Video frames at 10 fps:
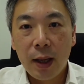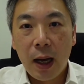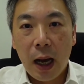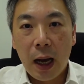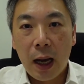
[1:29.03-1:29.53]

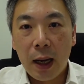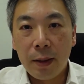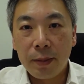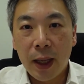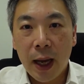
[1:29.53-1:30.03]

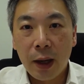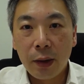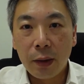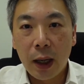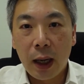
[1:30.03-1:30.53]

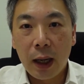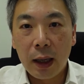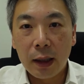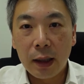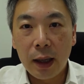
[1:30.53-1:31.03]

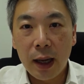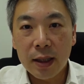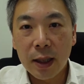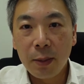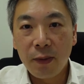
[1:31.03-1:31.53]
Now, as
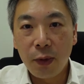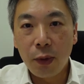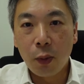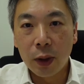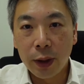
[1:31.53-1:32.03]
some of you
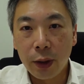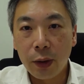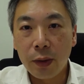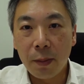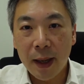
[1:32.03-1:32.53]
will know,
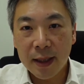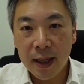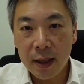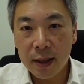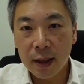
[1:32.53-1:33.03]
the
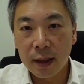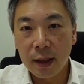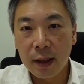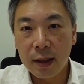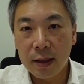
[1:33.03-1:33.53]
placenta
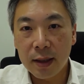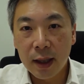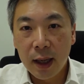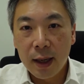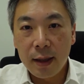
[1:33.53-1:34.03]
is
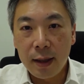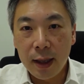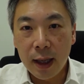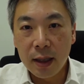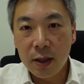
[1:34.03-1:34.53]

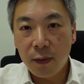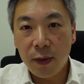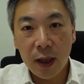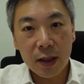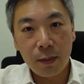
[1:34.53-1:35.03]
the
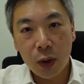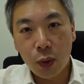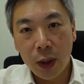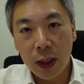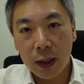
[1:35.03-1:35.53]
interface
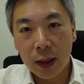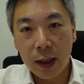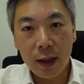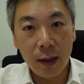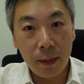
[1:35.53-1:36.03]
between
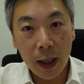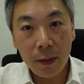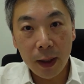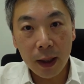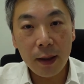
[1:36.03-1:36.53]
the
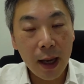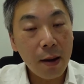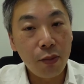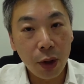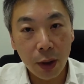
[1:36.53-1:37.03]
baby, the
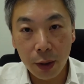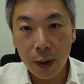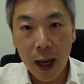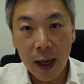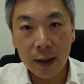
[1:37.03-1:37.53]
embryo,
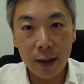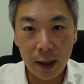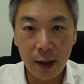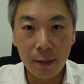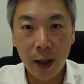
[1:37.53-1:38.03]
and
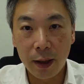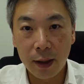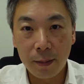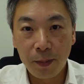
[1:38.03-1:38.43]
the mother.